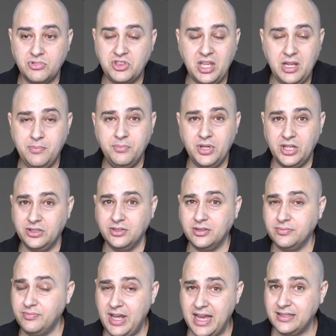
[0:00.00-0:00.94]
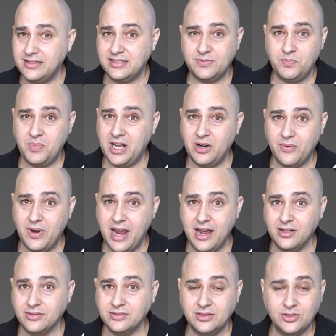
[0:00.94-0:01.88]
Theme Builder. That's been
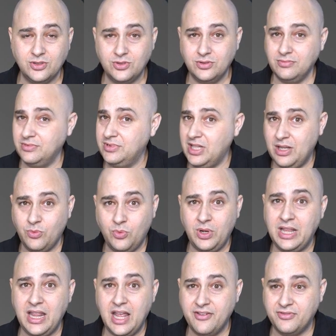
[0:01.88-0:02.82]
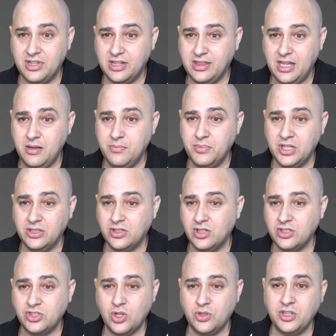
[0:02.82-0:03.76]
around, and we love the Theme
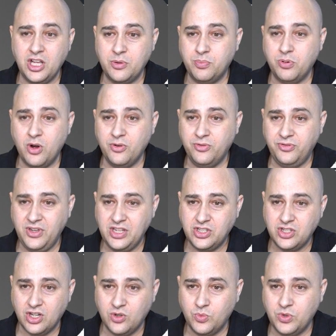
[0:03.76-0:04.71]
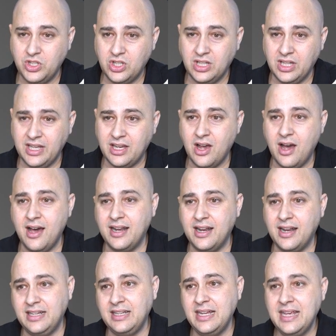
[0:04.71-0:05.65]
Builder. It's only a pro feature, and when you click on
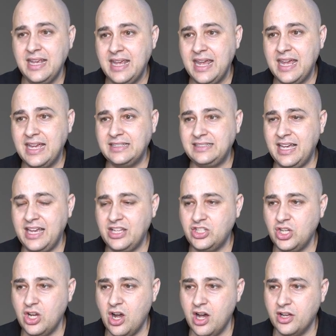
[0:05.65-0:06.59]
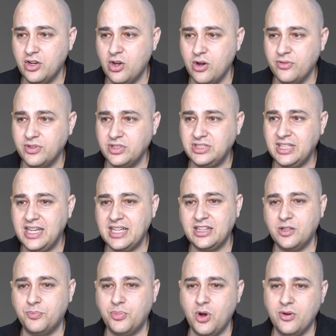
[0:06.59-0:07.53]
it, it takes you on over to get the